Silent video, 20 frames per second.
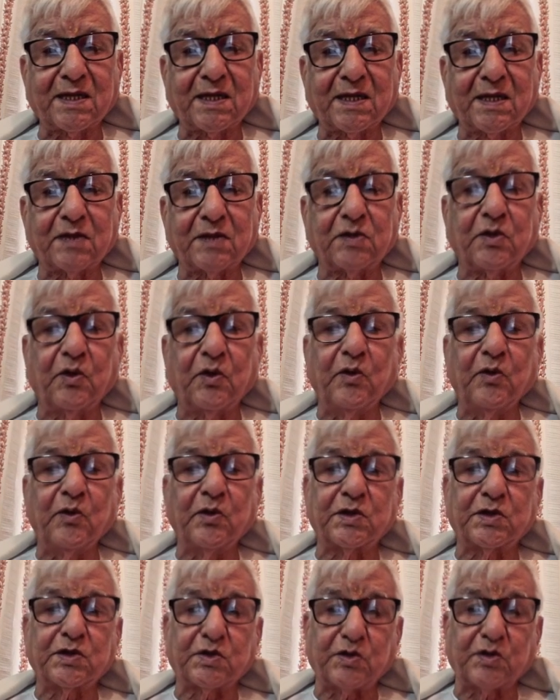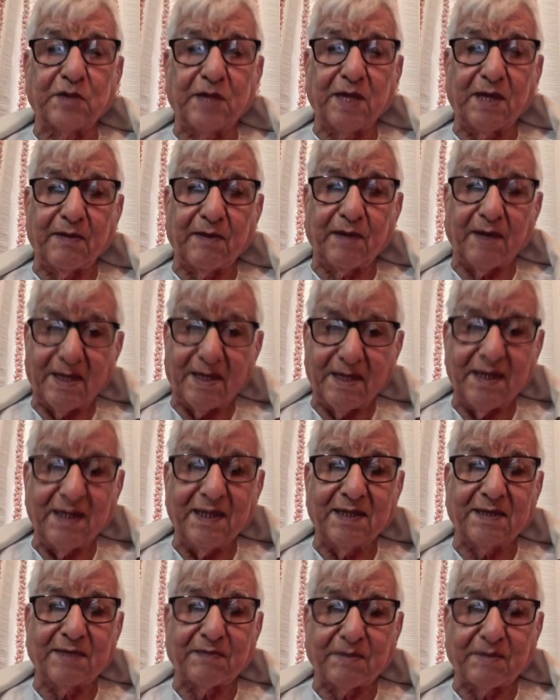though it should have
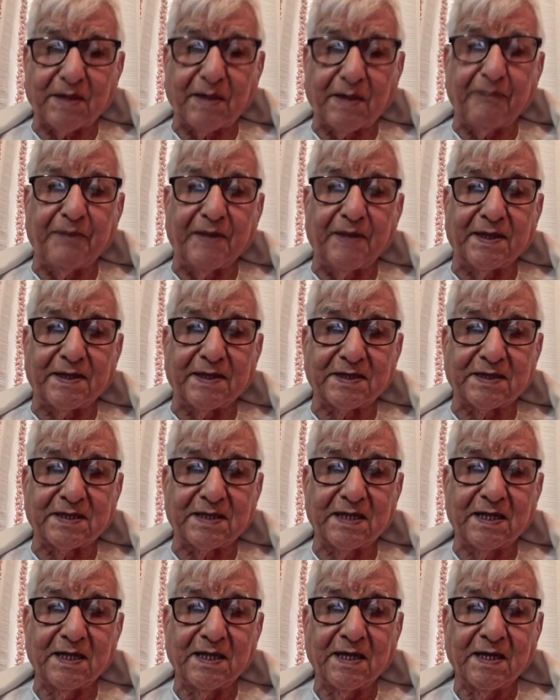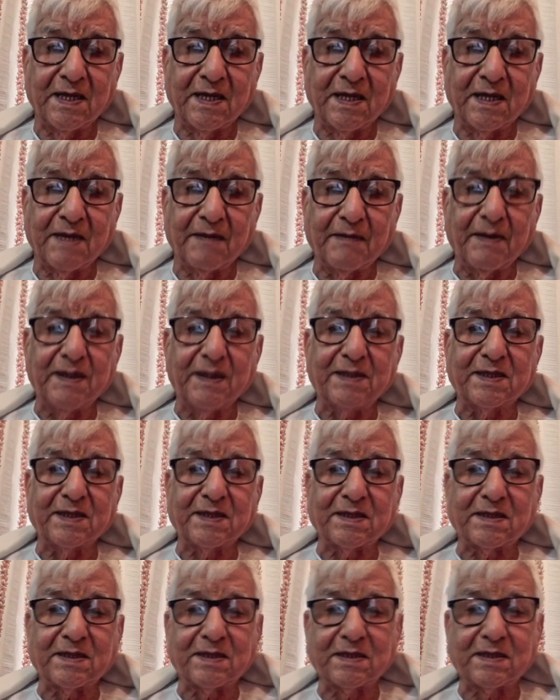100 couplets, but it
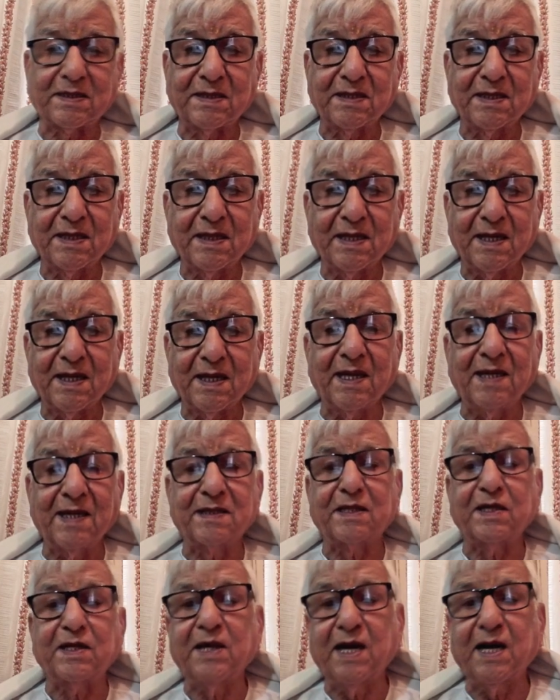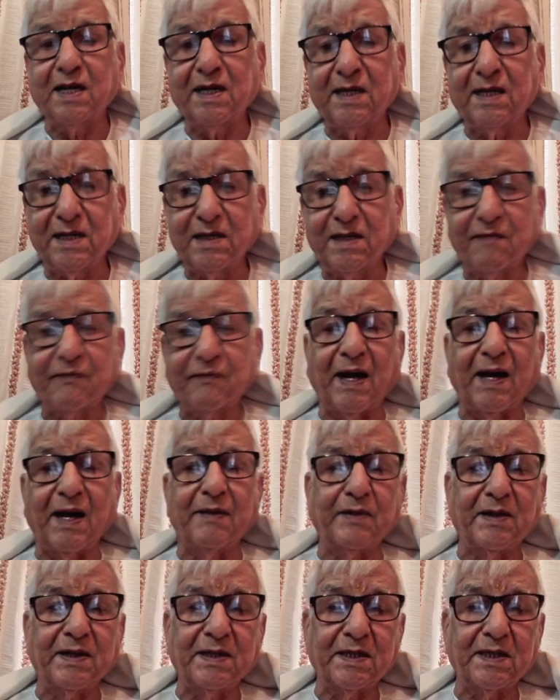had 300,
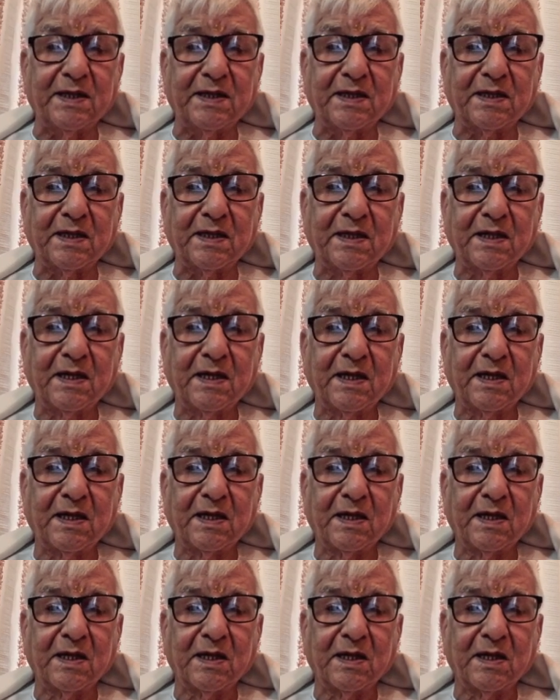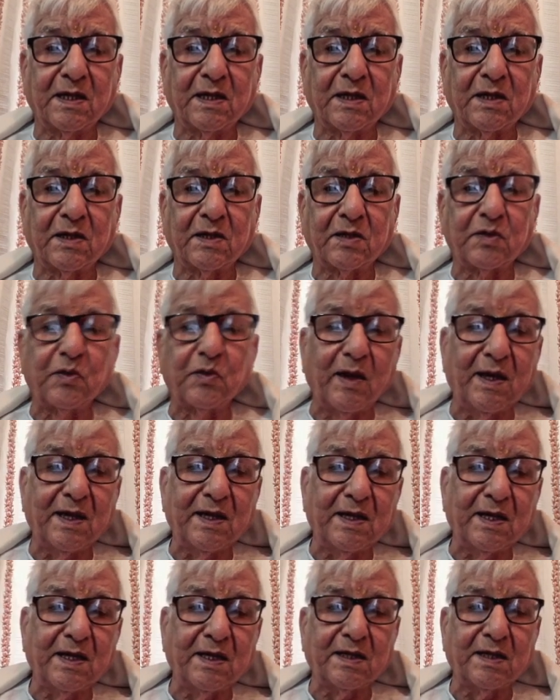500,
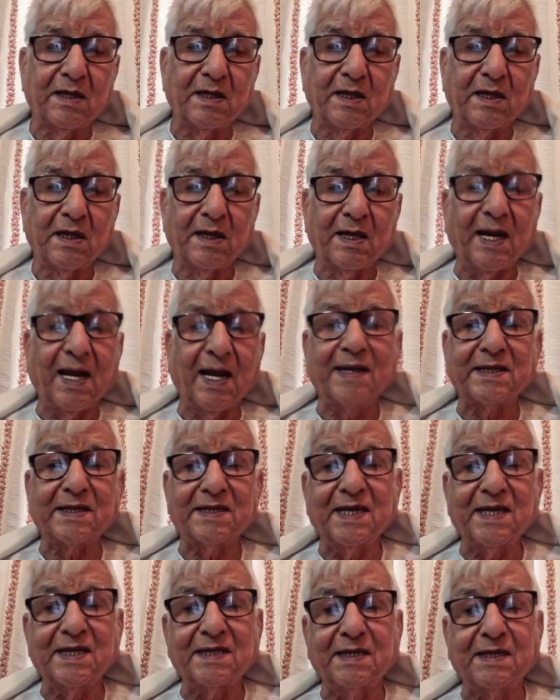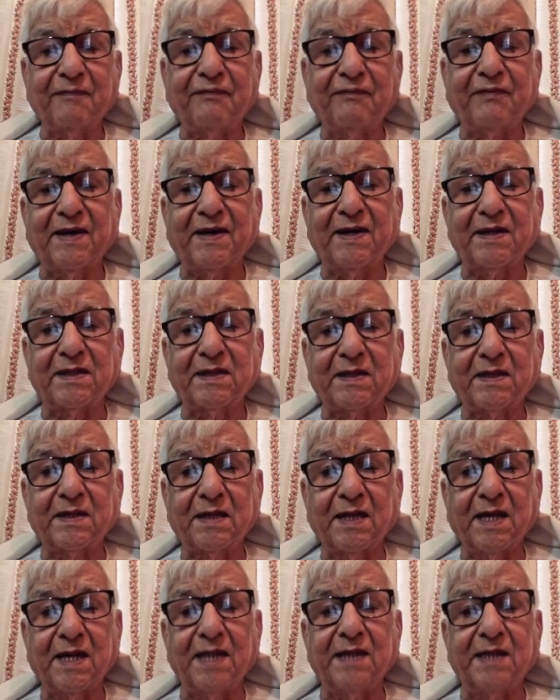200, like that different
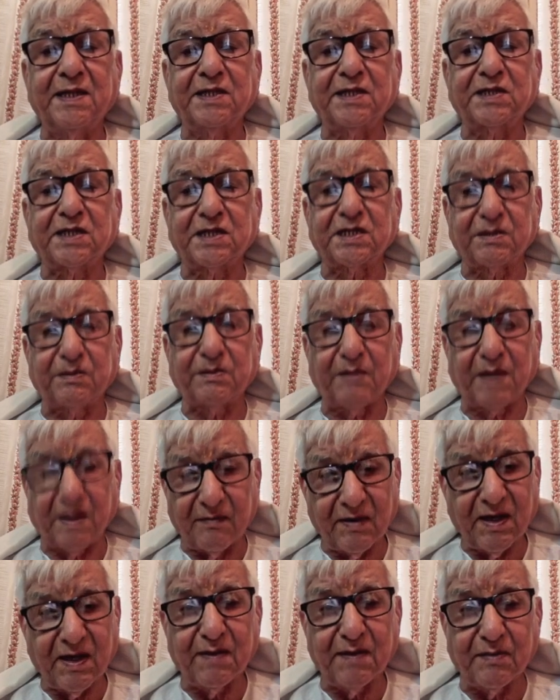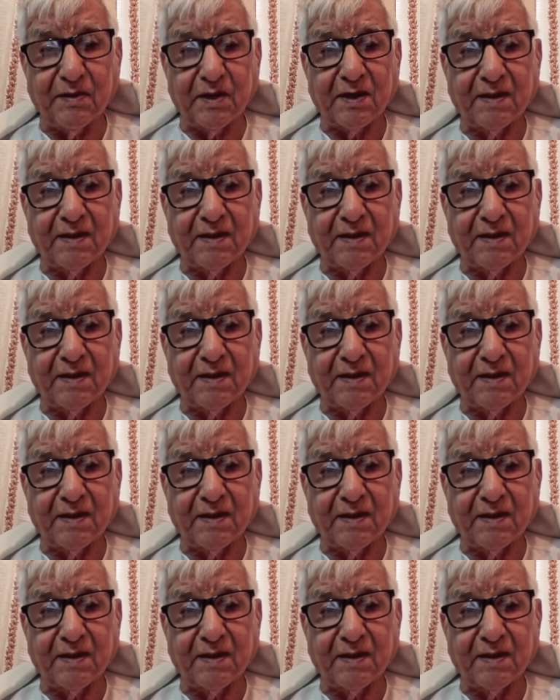editions were available.